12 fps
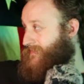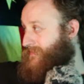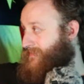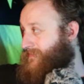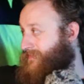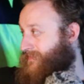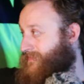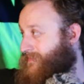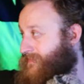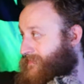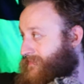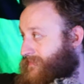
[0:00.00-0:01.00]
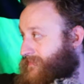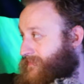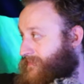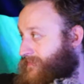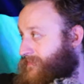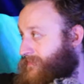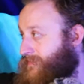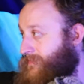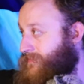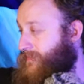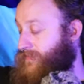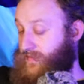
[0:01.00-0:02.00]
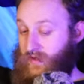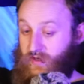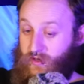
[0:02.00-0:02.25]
No words are spoken by the person on screen.